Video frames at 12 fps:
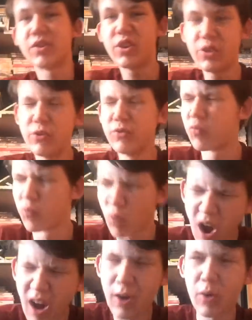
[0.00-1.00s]
huge
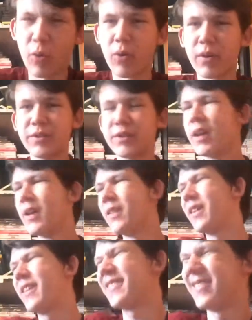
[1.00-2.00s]
rock chorus, like